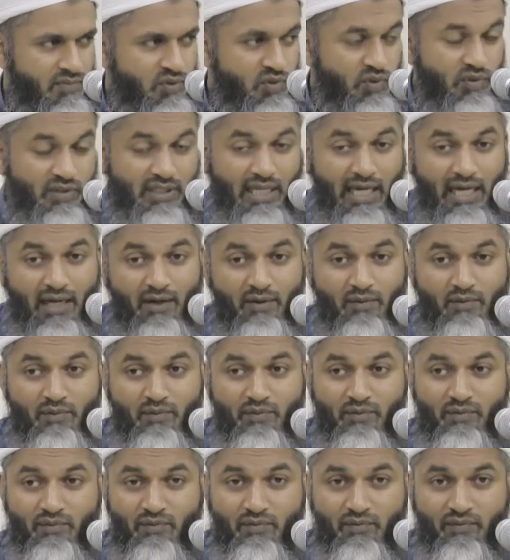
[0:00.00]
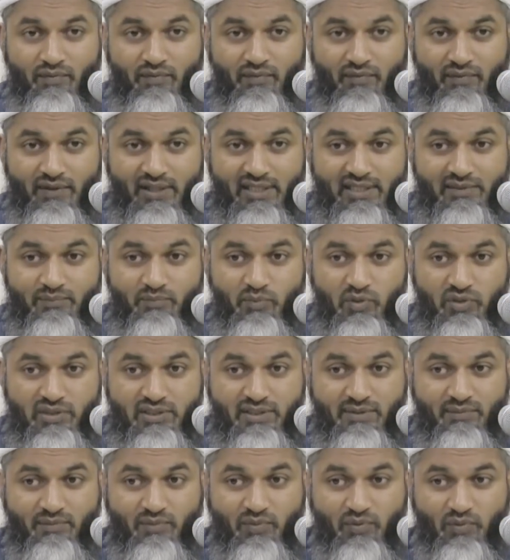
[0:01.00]
So now, this
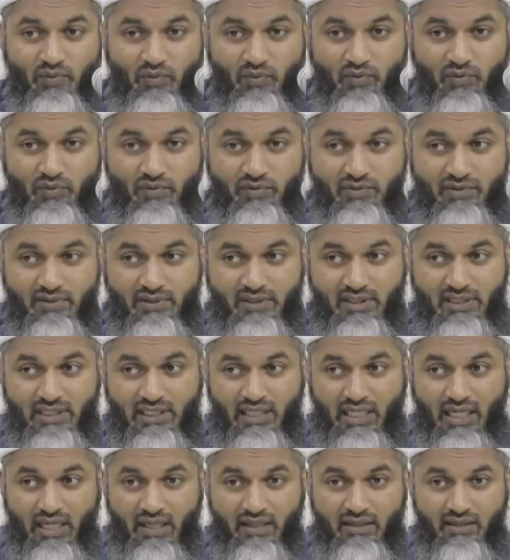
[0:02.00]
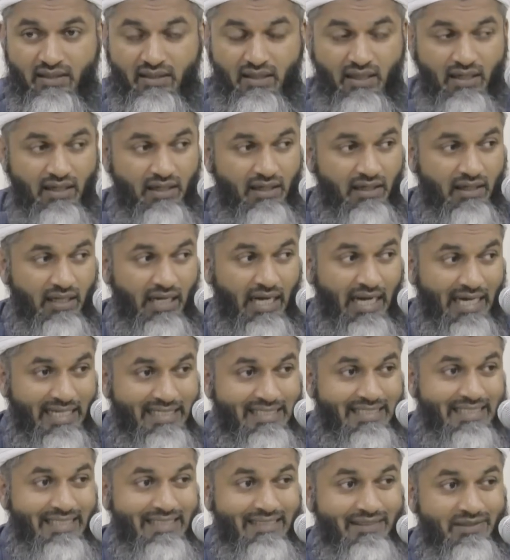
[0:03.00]
Muslim thought, Ya Allah, I
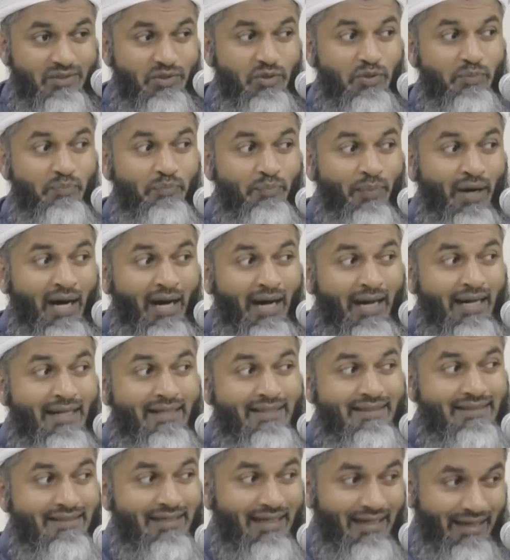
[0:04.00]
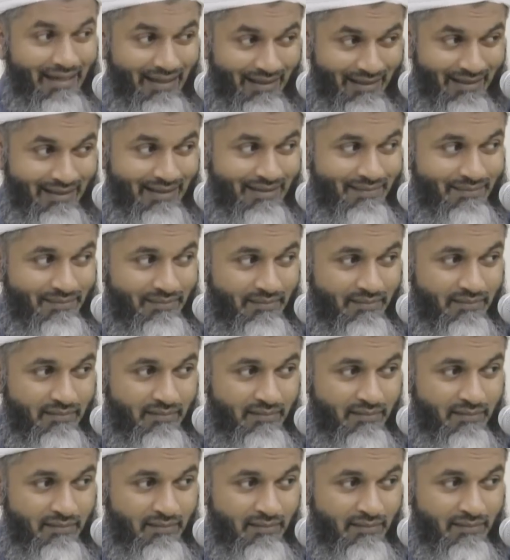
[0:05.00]
need to buy time
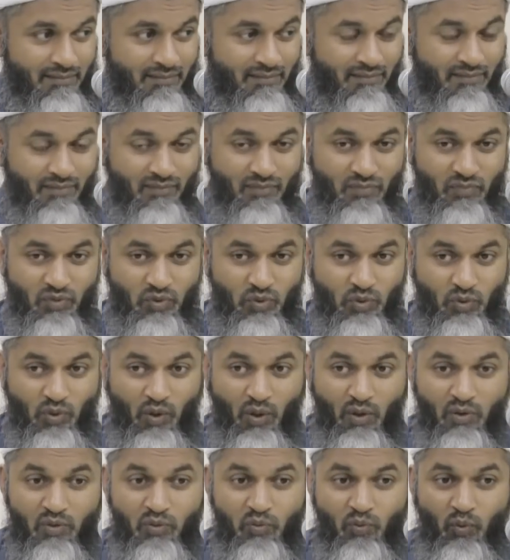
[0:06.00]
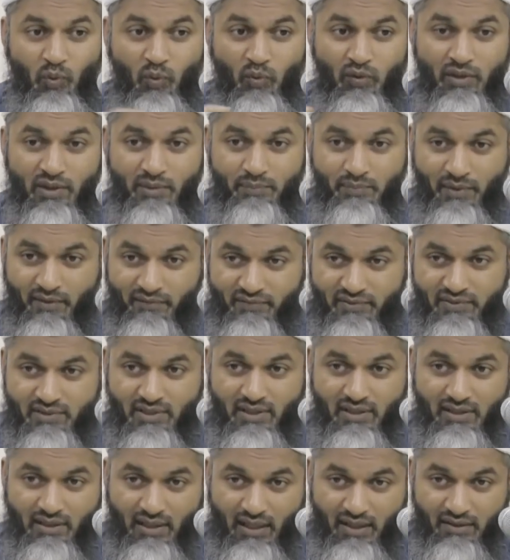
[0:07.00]
to go and warn the Prophet
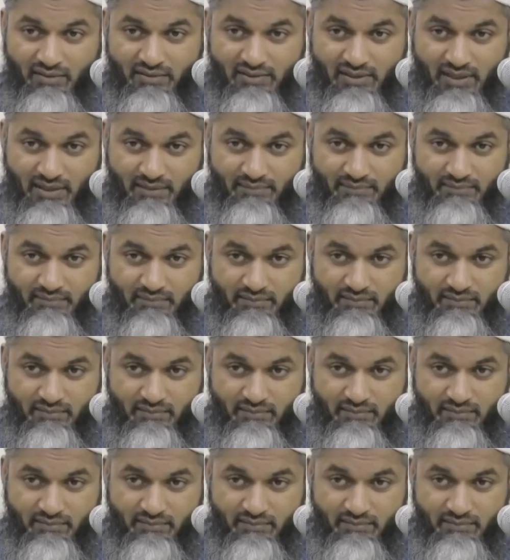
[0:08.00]
sallallahu alaihi wasallam.